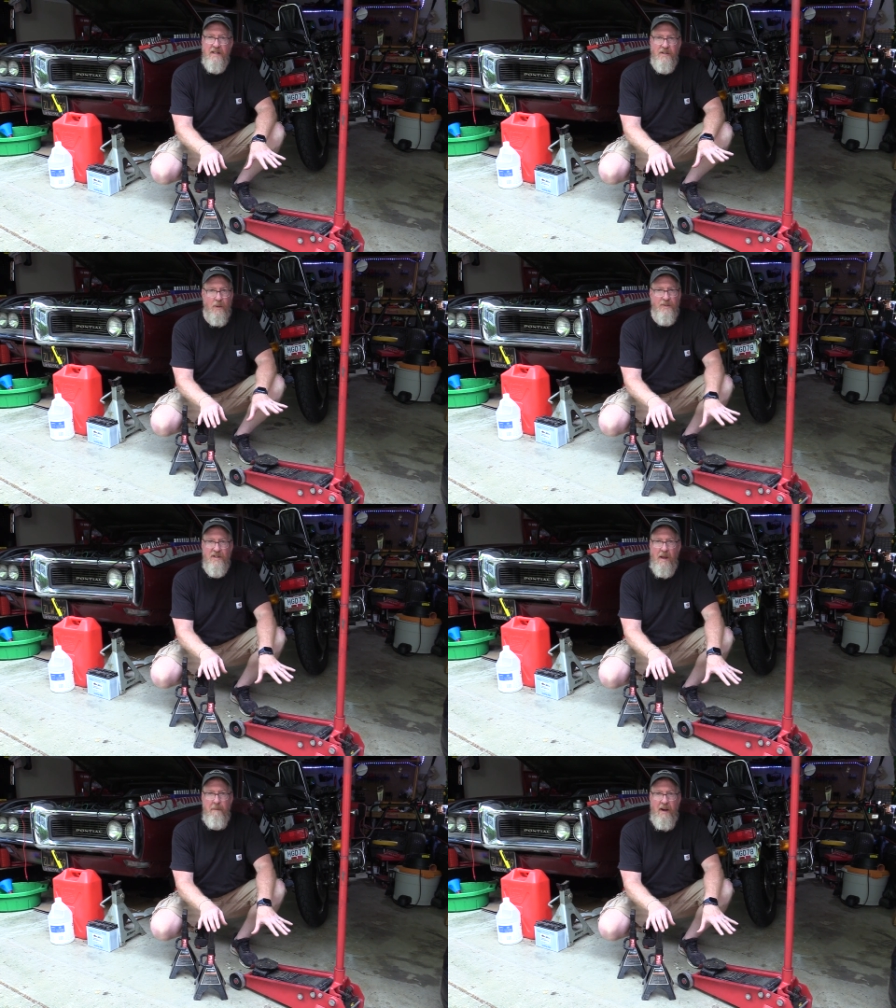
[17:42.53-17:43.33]
Don't
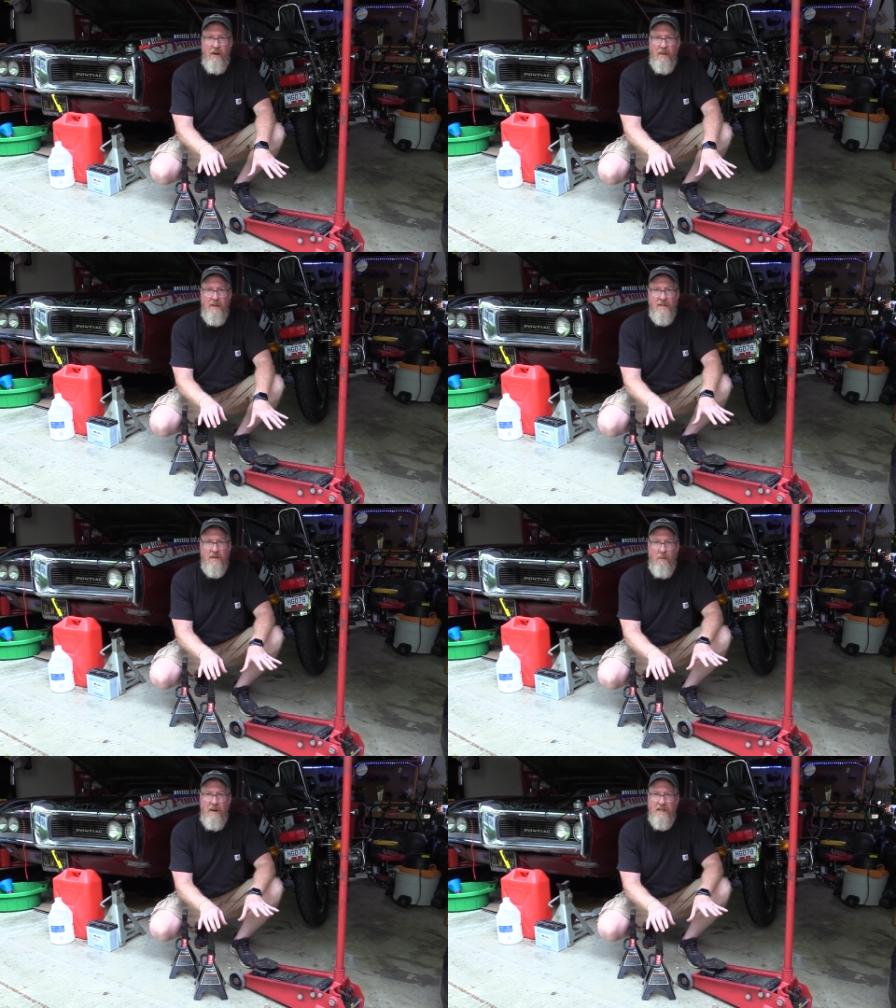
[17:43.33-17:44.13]
skimp out on this,
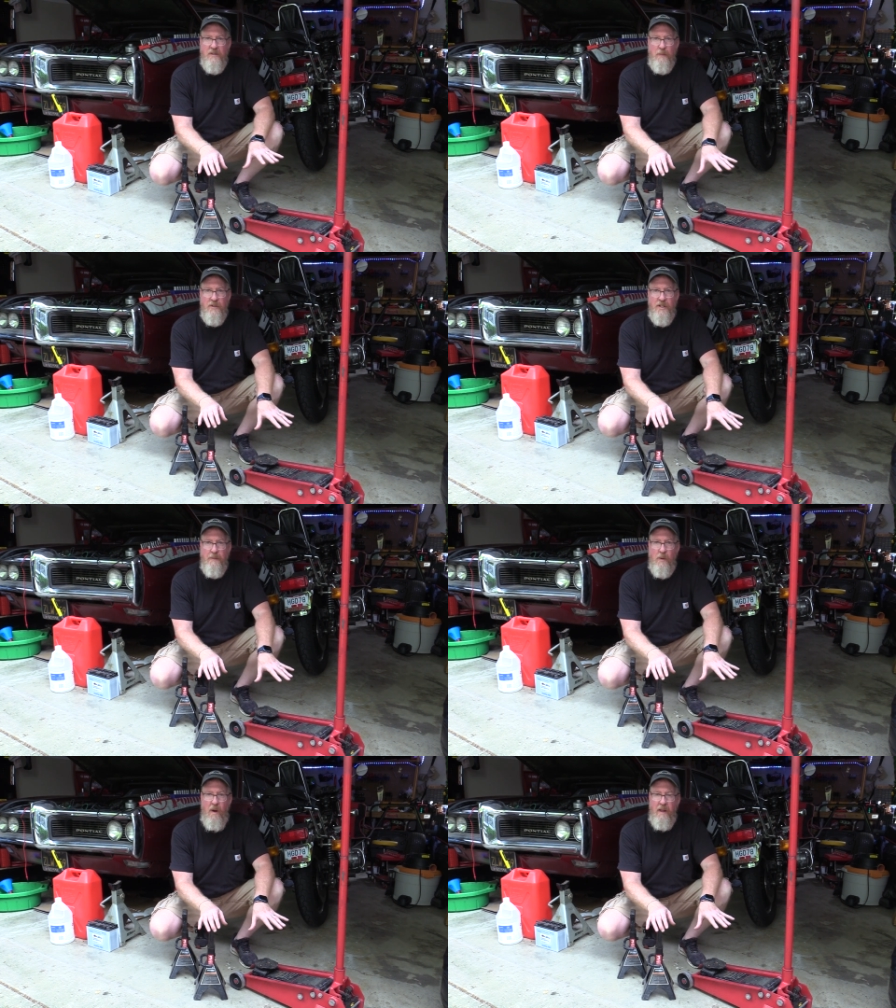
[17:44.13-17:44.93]
don't buy super
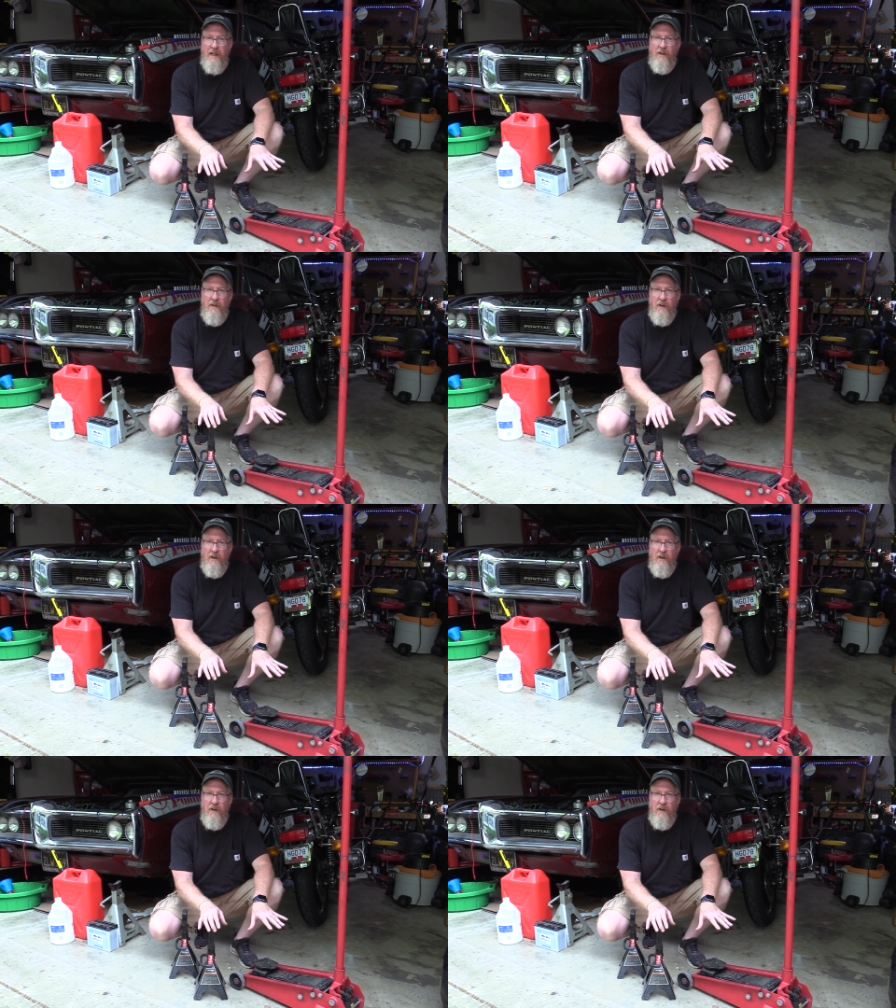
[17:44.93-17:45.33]
cheap quality